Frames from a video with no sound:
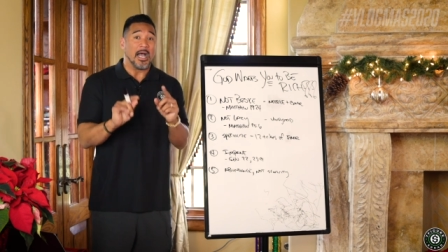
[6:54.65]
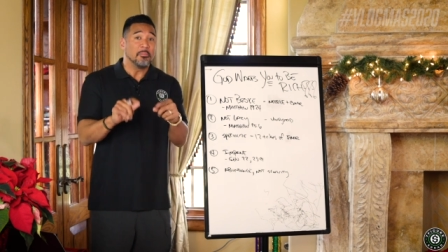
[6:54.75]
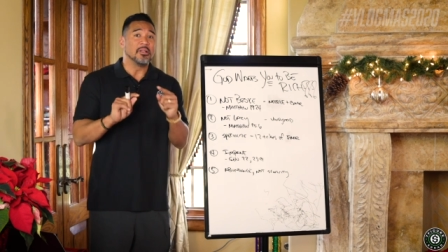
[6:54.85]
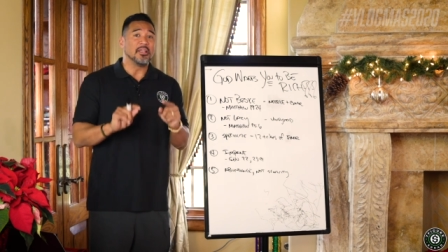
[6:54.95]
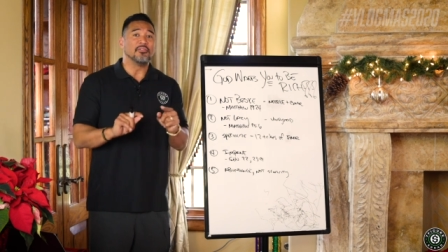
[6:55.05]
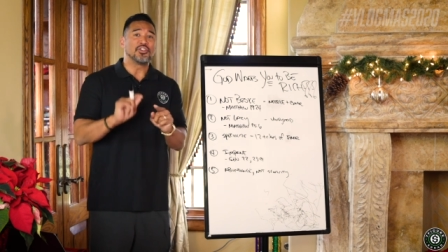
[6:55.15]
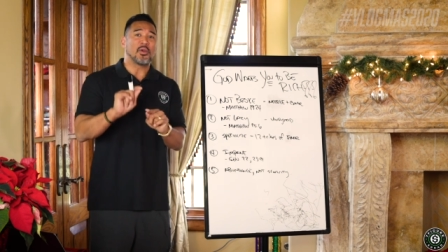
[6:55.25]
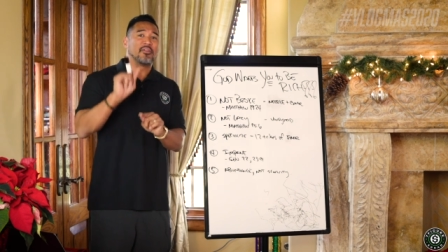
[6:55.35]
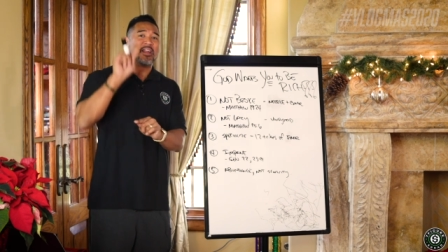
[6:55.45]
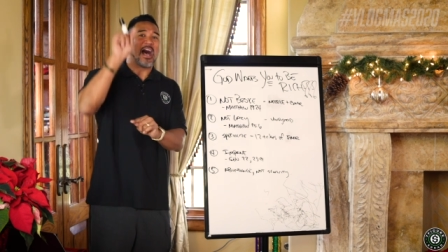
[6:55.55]
I believe
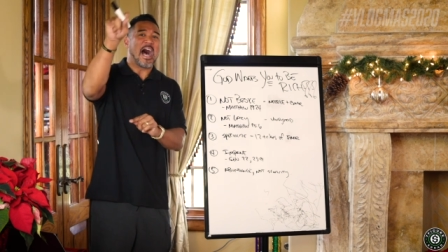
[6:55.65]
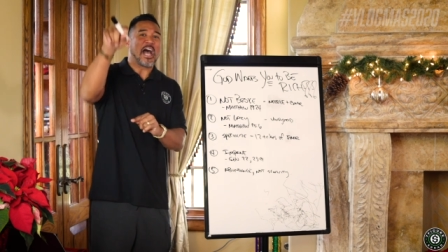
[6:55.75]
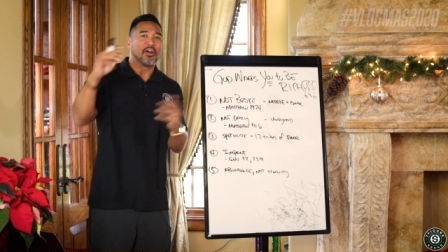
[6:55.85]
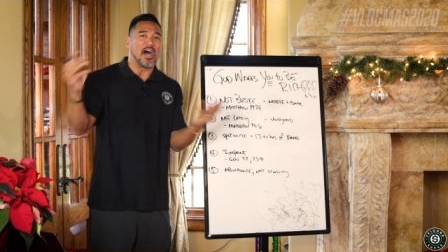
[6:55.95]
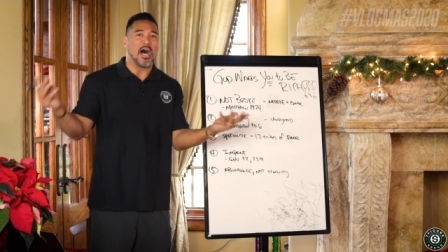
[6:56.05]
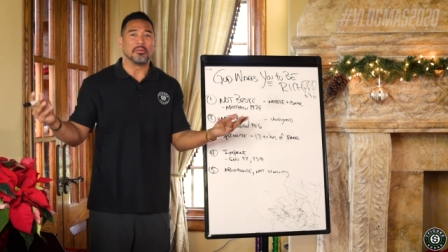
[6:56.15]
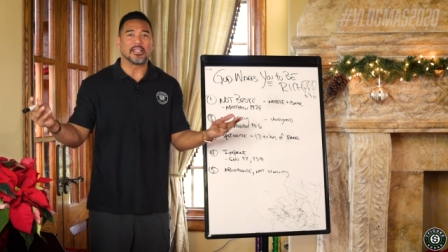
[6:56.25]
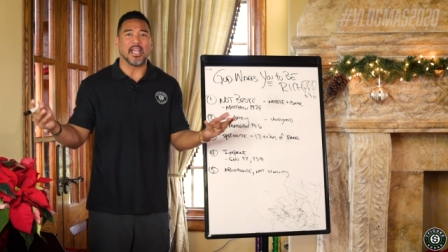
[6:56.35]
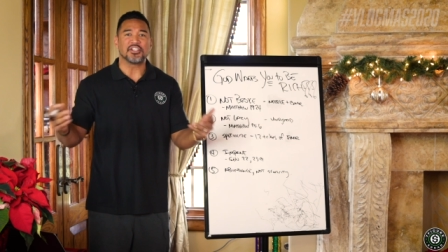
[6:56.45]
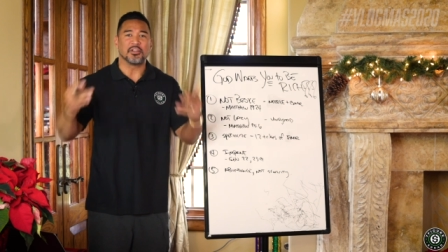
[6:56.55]
that you have a higher
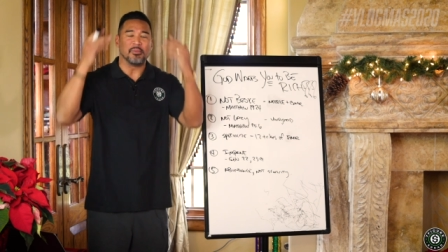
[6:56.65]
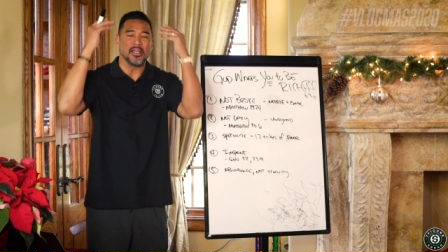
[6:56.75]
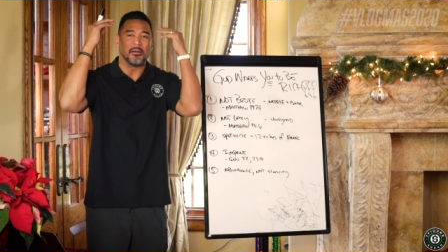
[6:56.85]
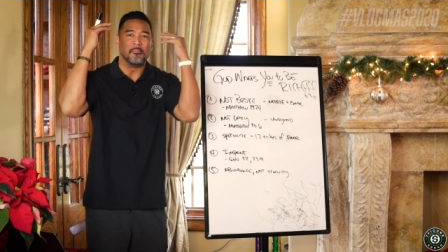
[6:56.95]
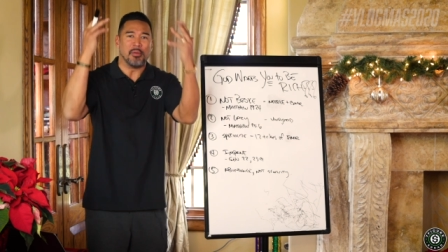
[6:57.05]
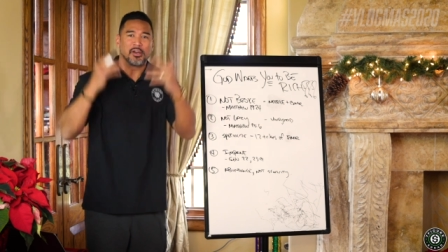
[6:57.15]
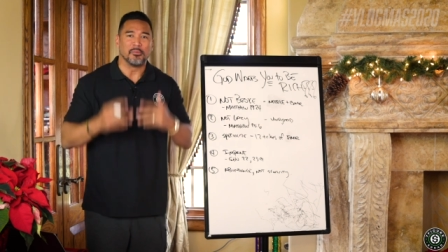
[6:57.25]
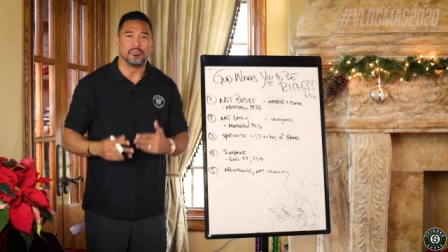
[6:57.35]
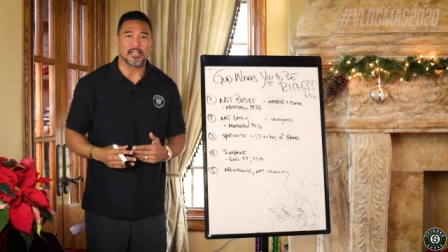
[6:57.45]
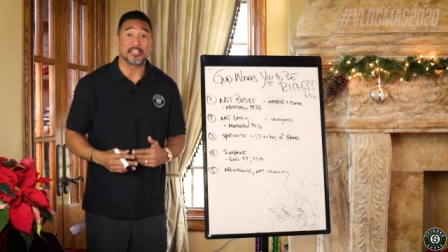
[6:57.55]
obligation, be a
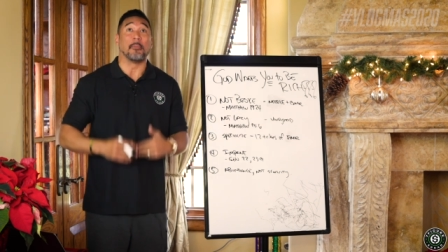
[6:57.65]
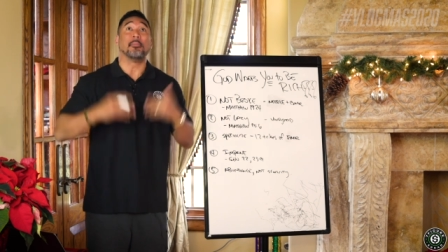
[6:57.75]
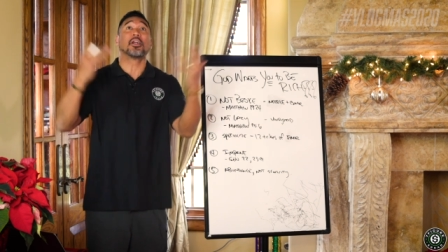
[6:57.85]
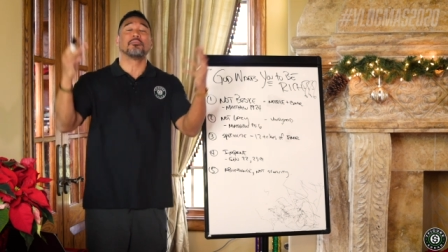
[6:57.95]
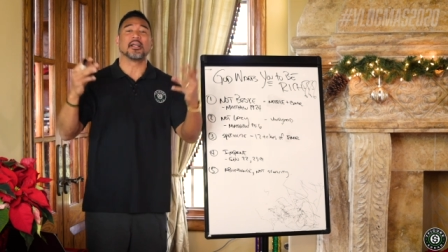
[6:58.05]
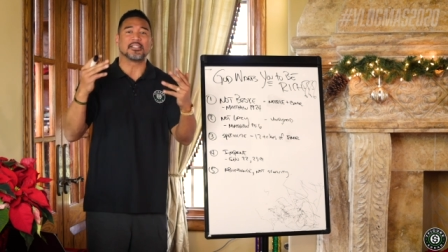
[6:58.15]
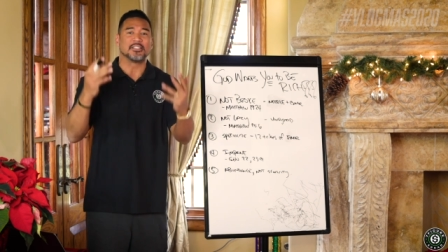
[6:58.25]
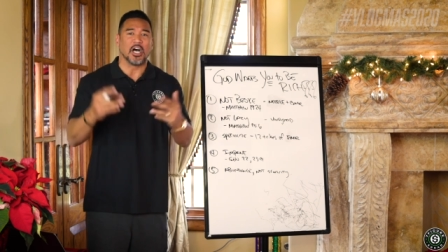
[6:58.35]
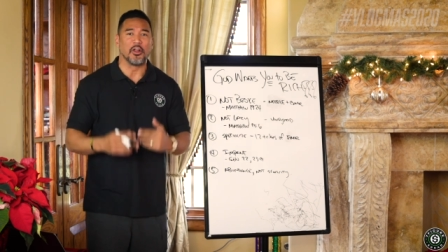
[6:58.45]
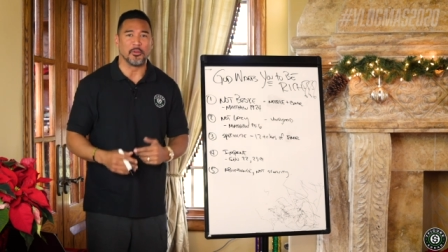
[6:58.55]
better blessing, a bigger
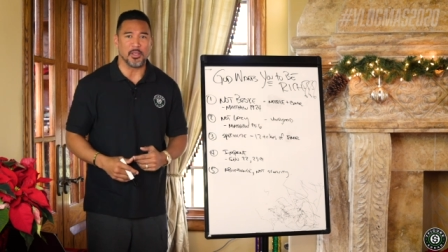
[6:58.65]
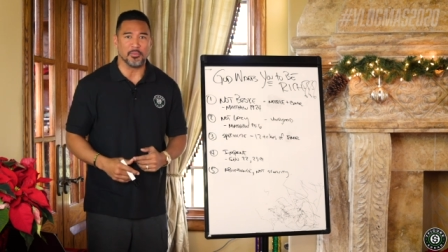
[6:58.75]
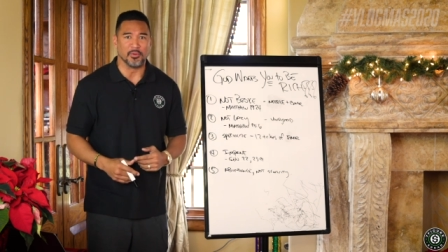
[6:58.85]
blessing to other